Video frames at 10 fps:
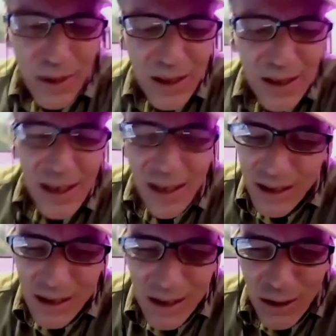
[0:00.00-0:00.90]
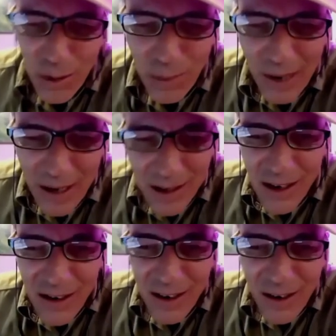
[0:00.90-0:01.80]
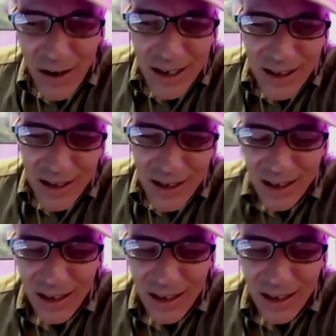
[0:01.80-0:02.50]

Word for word: We, This is a humanitarian crisis,